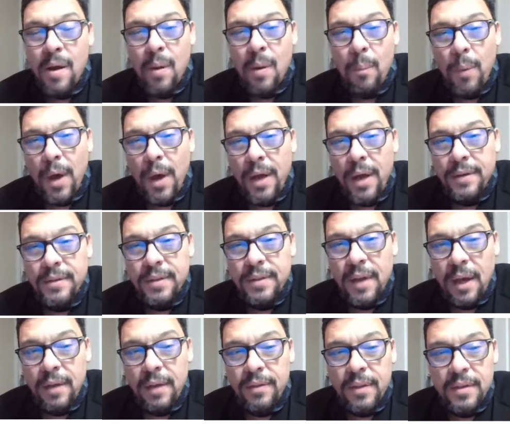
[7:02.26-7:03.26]
But
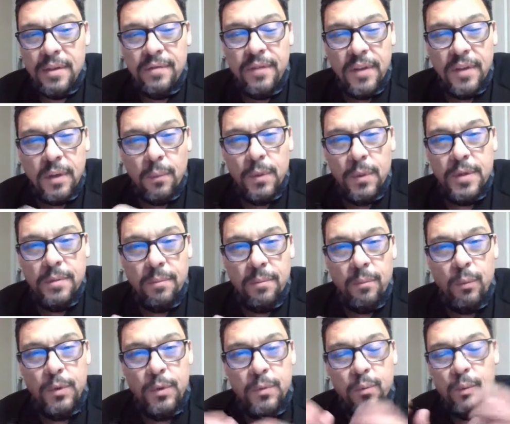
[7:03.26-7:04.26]
this video
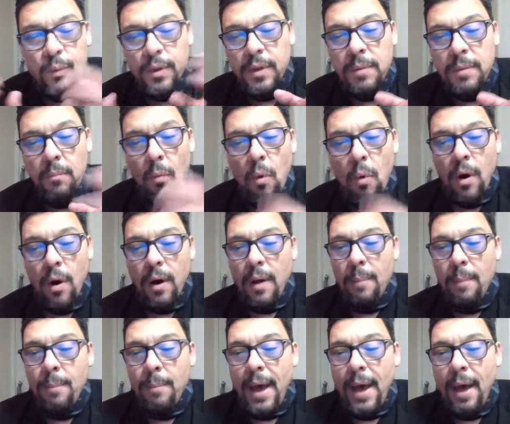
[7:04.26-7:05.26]
was really more
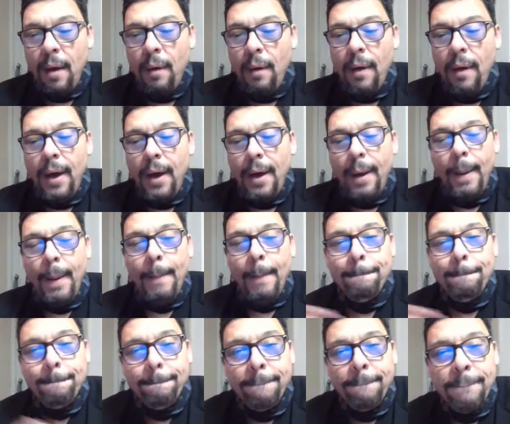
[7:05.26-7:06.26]
about
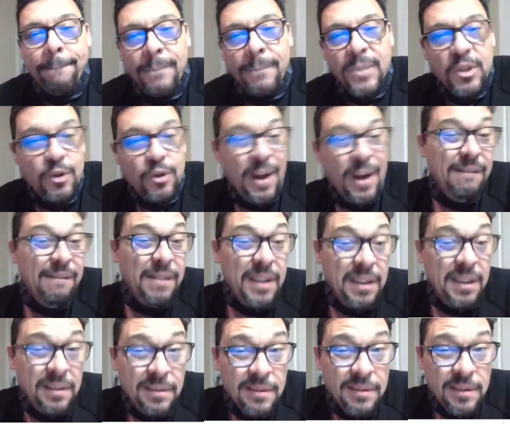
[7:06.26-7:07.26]

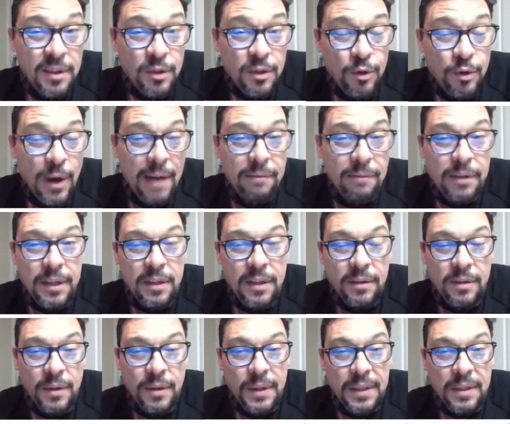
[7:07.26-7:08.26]
traveling
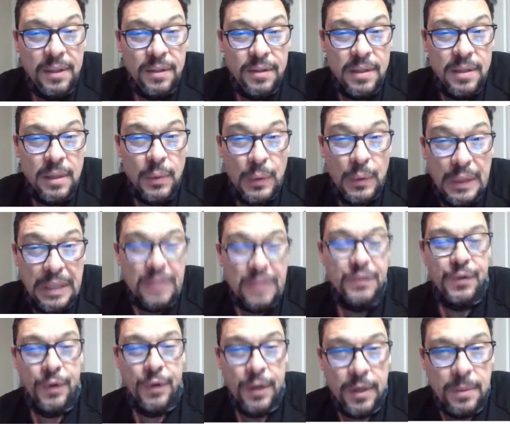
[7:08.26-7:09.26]
during these unique
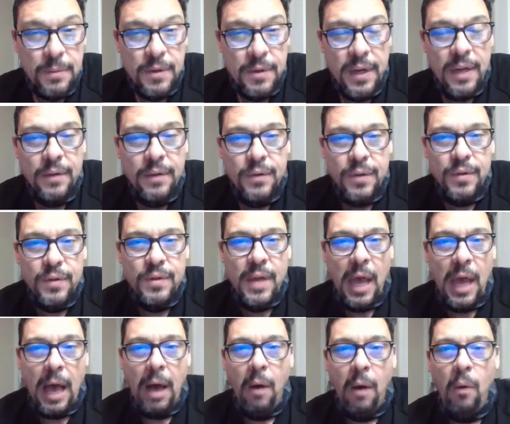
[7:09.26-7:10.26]
circumstances,
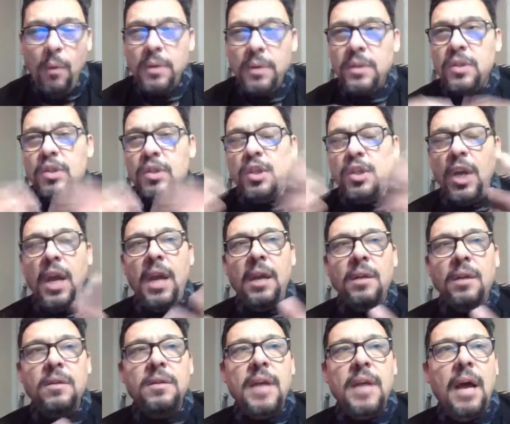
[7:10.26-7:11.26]
how it's
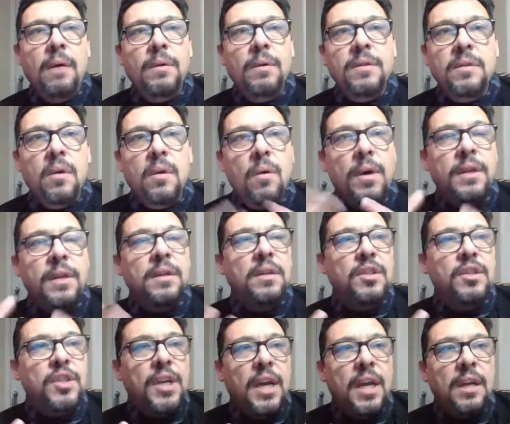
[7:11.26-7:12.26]
changed, how it's going to
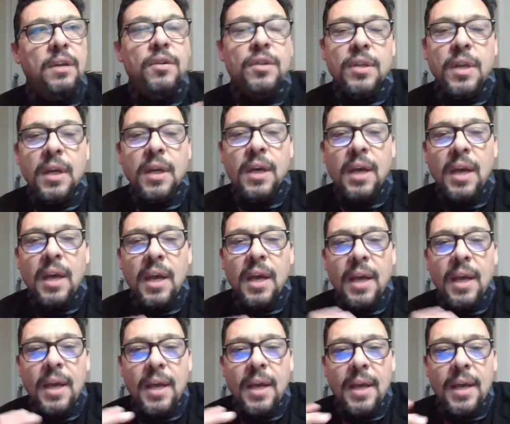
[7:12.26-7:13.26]
change.
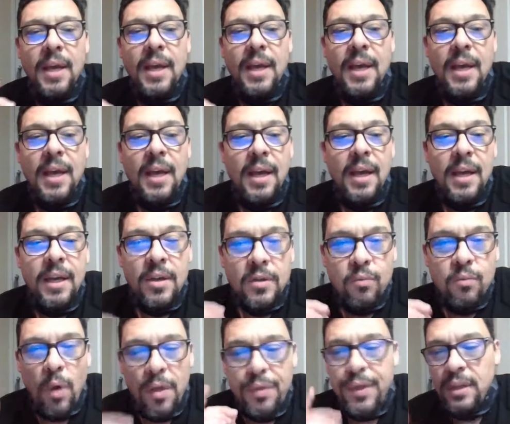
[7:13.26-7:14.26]
Here's one
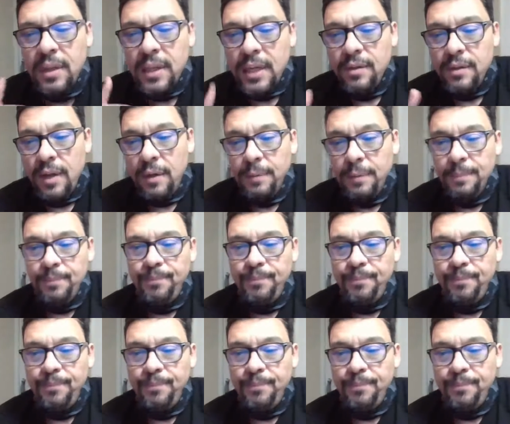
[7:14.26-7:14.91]
thing that I do know.